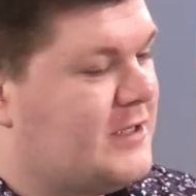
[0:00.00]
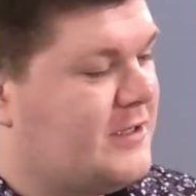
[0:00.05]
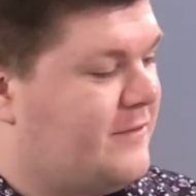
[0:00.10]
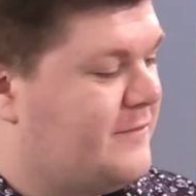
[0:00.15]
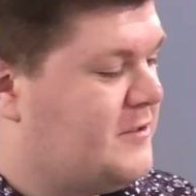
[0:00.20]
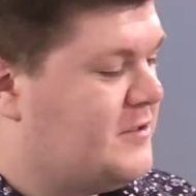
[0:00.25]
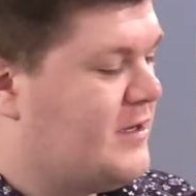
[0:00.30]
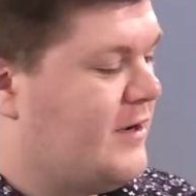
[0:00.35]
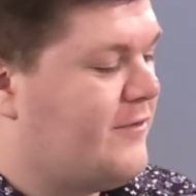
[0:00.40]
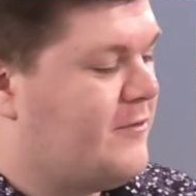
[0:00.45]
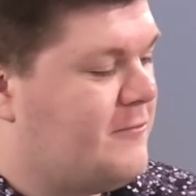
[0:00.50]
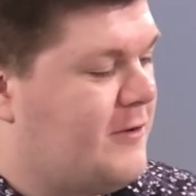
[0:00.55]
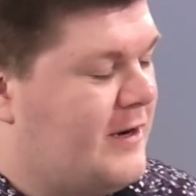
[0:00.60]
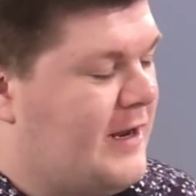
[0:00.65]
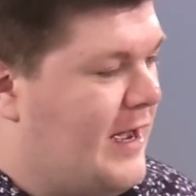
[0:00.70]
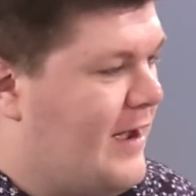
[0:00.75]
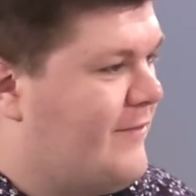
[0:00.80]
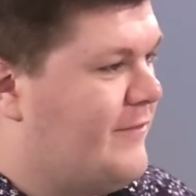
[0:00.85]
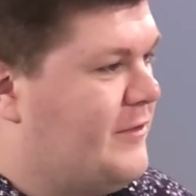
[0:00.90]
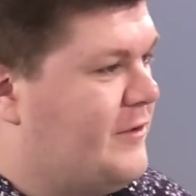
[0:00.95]
of just everybody
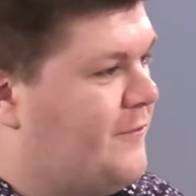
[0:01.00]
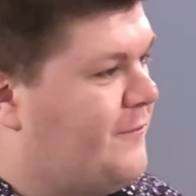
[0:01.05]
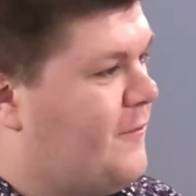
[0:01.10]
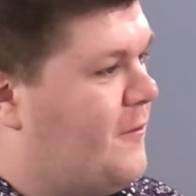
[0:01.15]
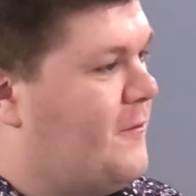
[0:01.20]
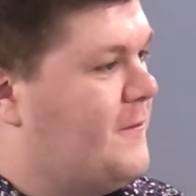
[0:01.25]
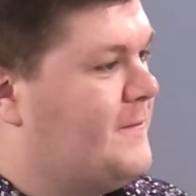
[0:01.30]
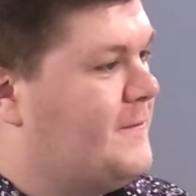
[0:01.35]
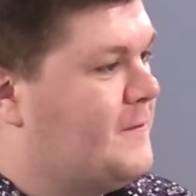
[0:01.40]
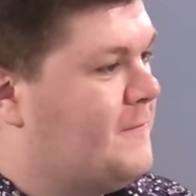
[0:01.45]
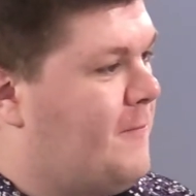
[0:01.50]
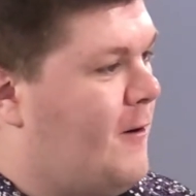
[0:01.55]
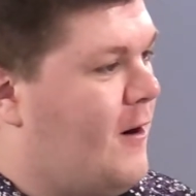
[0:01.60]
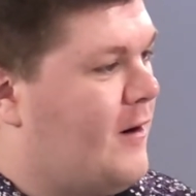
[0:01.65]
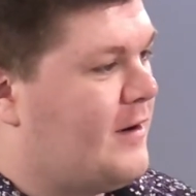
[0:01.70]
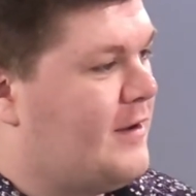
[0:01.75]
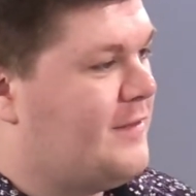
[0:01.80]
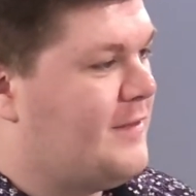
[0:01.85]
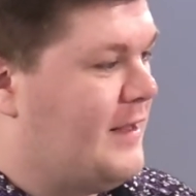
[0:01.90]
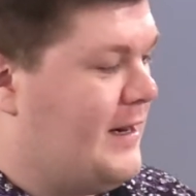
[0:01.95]
having their phone in their
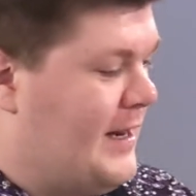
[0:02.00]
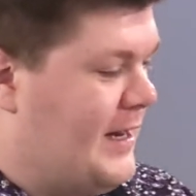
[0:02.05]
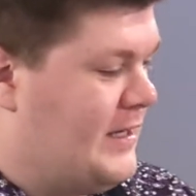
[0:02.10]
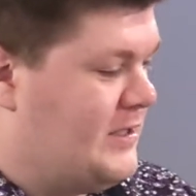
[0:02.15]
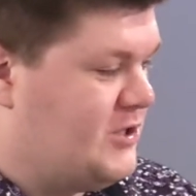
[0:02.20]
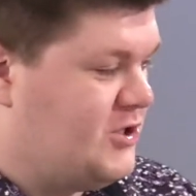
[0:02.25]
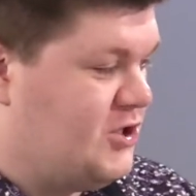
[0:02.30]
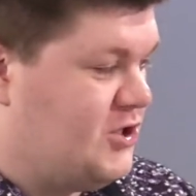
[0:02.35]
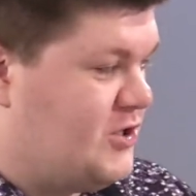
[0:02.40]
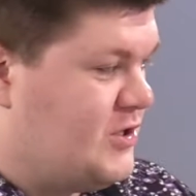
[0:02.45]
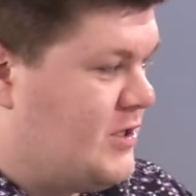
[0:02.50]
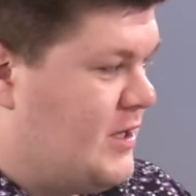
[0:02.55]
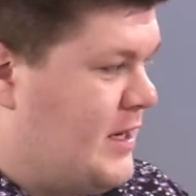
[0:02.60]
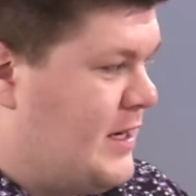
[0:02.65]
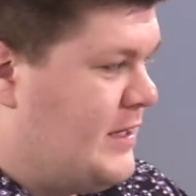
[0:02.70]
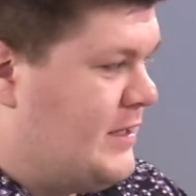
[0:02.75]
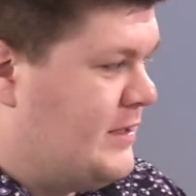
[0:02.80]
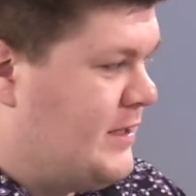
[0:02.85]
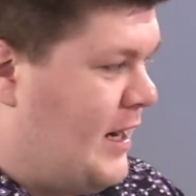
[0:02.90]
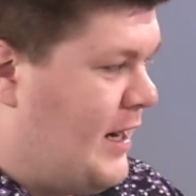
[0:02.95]
pocket that has just
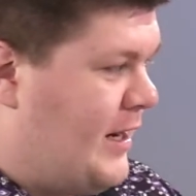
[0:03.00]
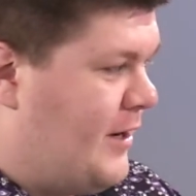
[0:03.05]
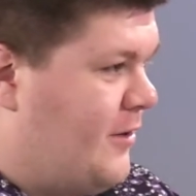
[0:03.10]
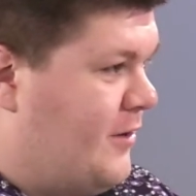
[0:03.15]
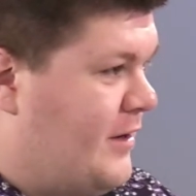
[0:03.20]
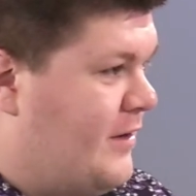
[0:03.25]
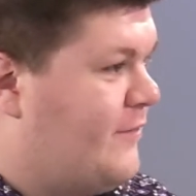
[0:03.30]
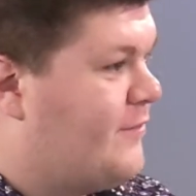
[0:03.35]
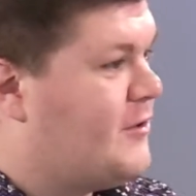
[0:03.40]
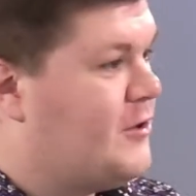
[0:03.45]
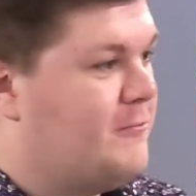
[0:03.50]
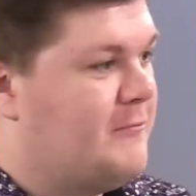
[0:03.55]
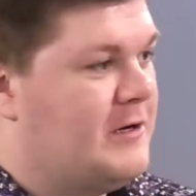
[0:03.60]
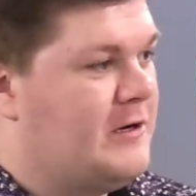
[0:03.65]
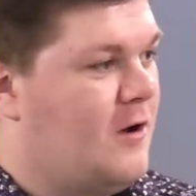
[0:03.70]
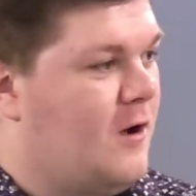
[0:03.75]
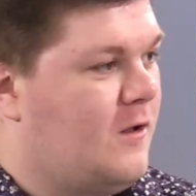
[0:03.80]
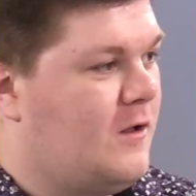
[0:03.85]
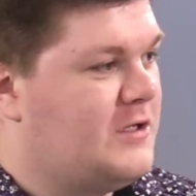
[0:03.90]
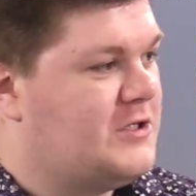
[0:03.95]
entirety of human
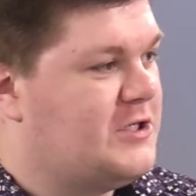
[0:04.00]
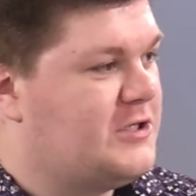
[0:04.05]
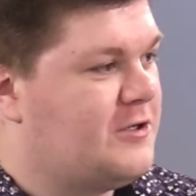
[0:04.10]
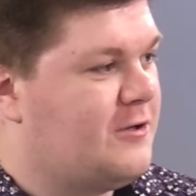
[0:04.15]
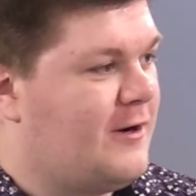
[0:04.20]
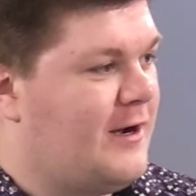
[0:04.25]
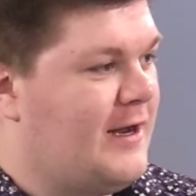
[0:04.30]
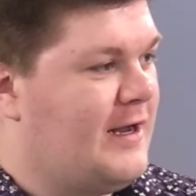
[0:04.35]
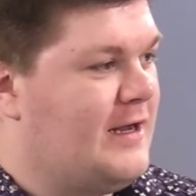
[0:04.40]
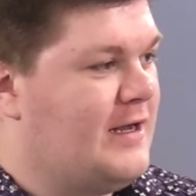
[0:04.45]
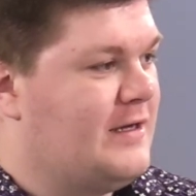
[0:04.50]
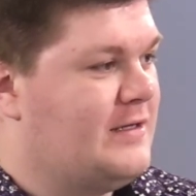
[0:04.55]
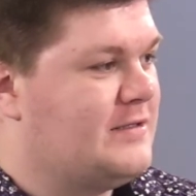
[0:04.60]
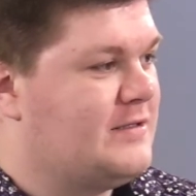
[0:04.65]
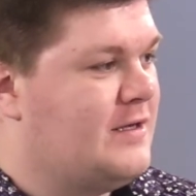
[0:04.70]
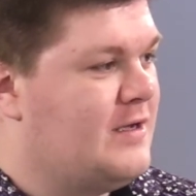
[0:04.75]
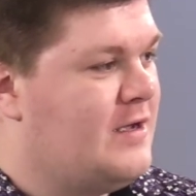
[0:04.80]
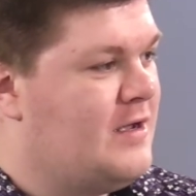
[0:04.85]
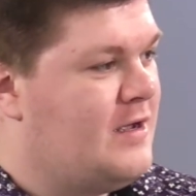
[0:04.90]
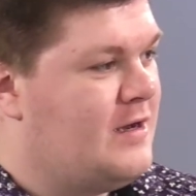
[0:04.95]
knowledge at their hands,
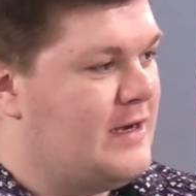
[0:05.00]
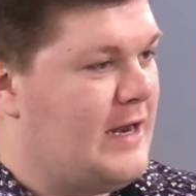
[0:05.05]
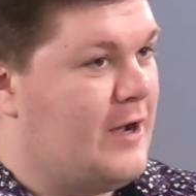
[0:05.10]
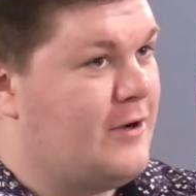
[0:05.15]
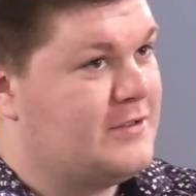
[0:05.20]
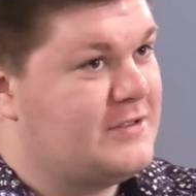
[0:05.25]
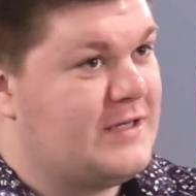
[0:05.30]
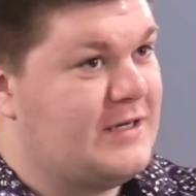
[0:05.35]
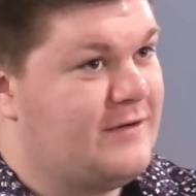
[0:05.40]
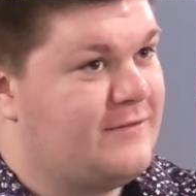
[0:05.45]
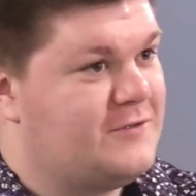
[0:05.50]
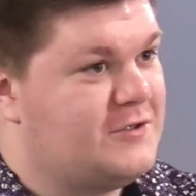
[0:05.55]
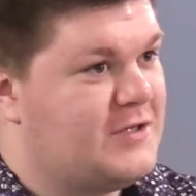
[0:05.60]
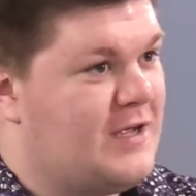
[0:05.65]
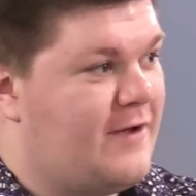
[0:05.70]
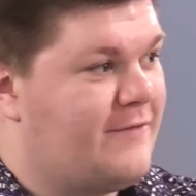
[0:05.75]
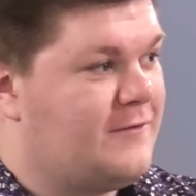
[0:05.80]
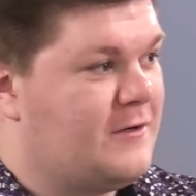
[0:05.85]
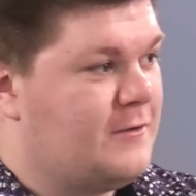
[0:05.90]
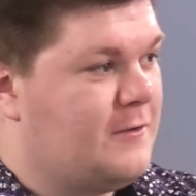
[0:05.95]
now instead of just
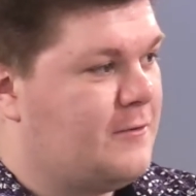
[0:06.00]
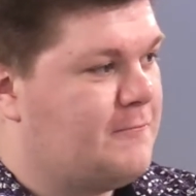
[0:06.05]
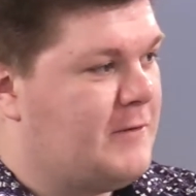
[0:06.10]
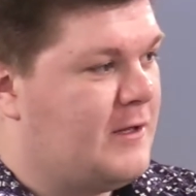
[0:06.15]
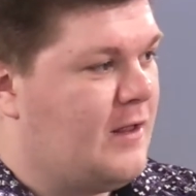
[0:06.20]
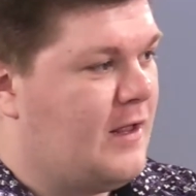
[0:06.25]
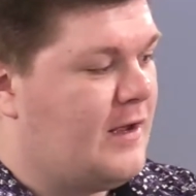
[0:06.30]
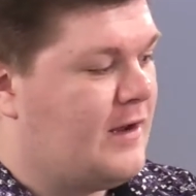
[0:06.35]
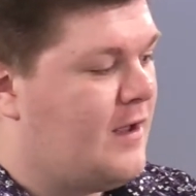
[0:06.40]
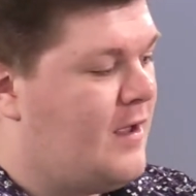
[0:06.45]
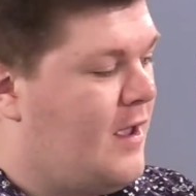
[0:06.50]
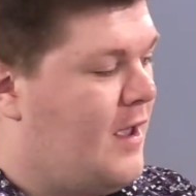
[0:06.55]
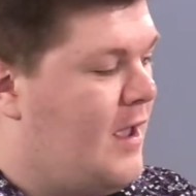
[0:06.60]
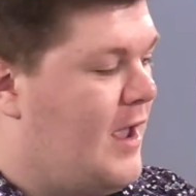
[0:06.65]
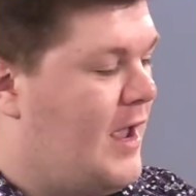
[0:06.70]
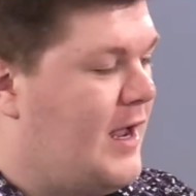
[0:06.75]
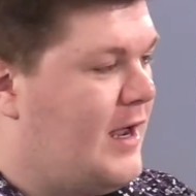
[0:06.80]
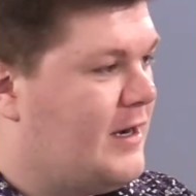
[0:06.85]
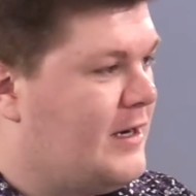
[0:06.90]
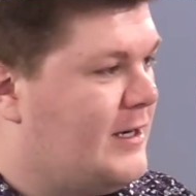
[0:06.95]
having to be like,
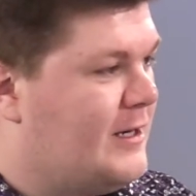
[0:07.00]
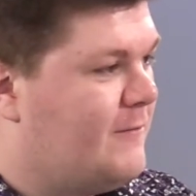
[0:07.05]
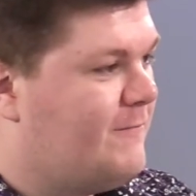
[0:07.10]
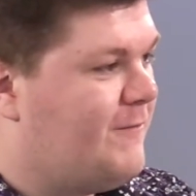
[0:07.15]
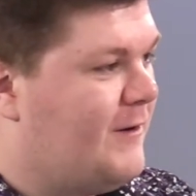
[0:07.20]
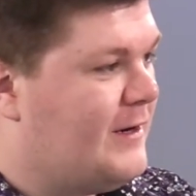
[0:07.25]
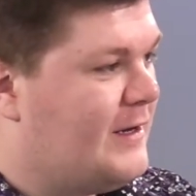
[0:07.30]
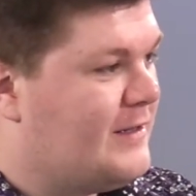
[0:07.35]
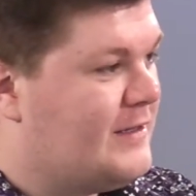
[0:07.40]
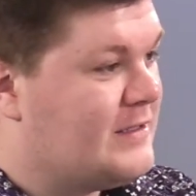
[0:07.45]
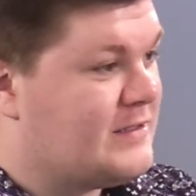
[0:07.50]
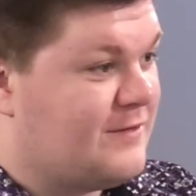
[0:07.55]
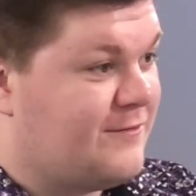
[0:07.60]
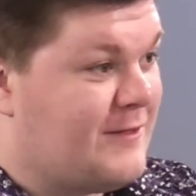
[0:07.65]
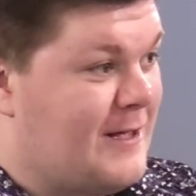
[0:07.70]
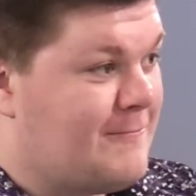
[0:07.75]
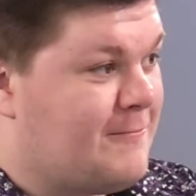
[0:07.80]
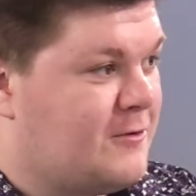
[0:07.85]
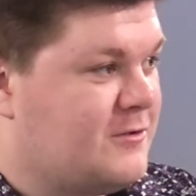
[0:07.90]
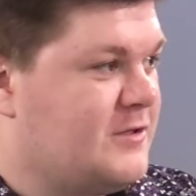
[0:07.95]
hey, I need help finding this, if
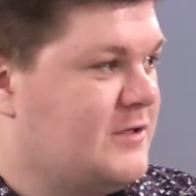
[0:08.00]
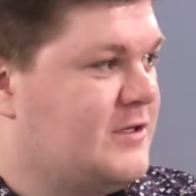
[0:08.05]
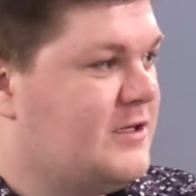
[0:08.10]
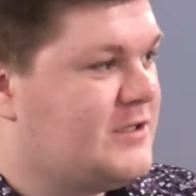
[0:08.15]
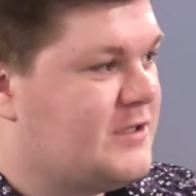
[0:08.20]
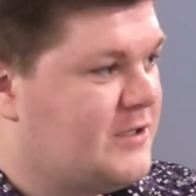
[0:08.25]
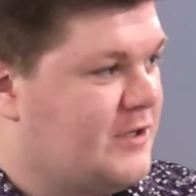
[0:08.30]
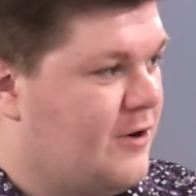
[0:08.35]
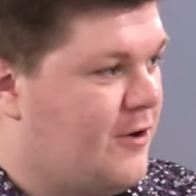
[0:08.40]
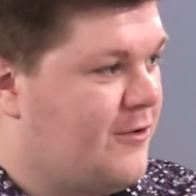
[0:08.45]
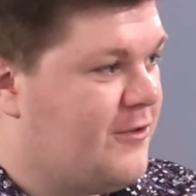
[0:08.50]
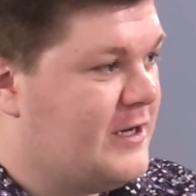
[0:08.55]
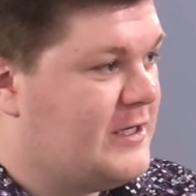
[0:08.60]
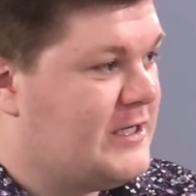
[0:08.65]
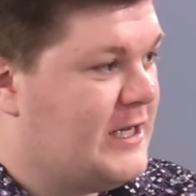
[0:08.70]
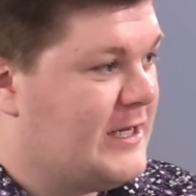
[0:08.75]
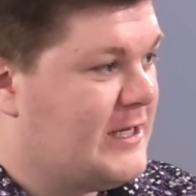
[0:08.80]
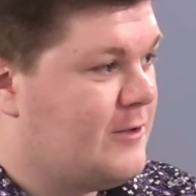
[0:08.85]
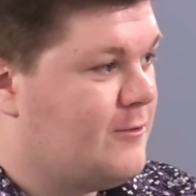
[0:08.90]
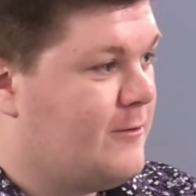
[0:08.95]
that person doesn't know, they
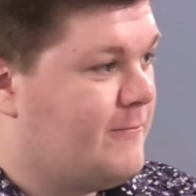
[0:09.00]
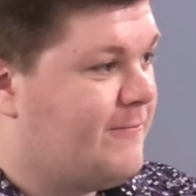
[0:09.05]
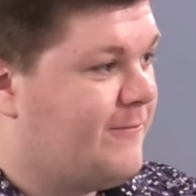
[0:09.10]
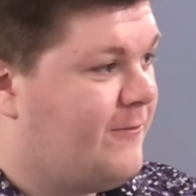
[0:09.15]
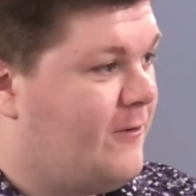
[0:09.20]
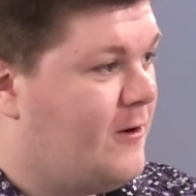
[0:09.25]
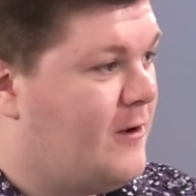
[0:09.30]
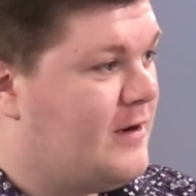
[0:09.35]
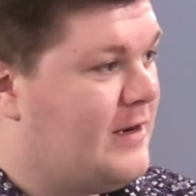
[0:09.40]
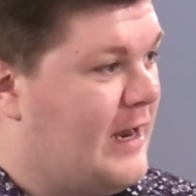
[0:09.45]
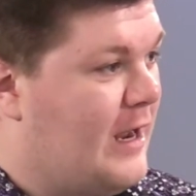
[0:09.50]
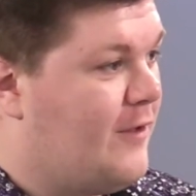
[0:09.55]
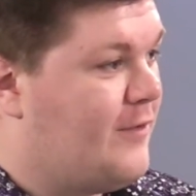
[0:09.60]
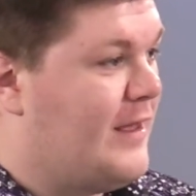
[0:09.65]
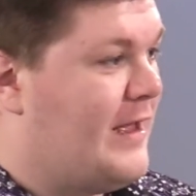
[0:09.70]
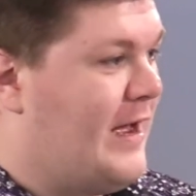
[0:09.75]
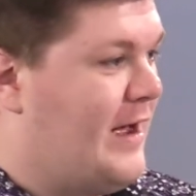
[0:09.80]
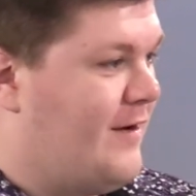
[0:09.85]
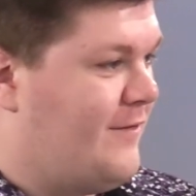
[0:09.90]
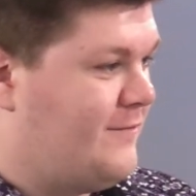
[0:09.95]
take you up front. Now they
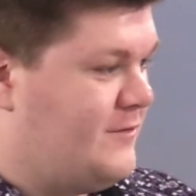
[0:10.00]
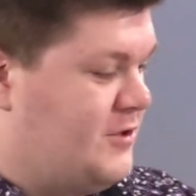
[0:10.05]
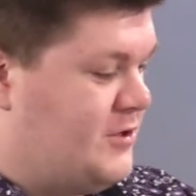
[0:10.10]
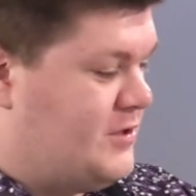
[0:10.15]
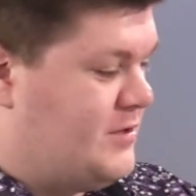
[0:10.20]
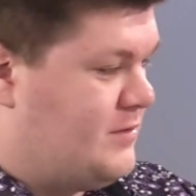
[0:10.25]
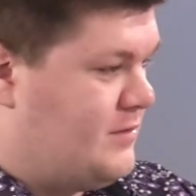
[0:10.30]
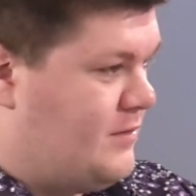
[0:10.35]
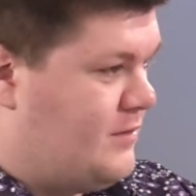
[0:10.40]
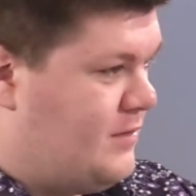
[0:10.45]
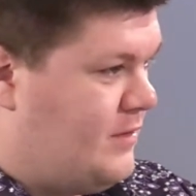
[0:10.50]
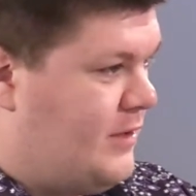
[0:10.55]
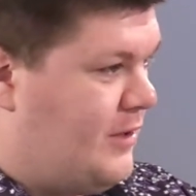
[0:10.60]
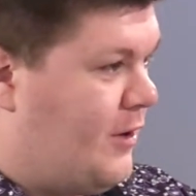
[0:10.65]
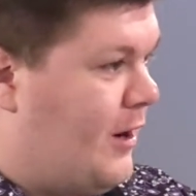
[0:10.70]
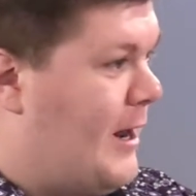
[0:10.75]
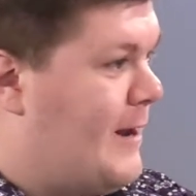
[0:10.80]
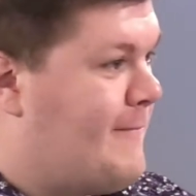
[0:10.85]
have just their iPad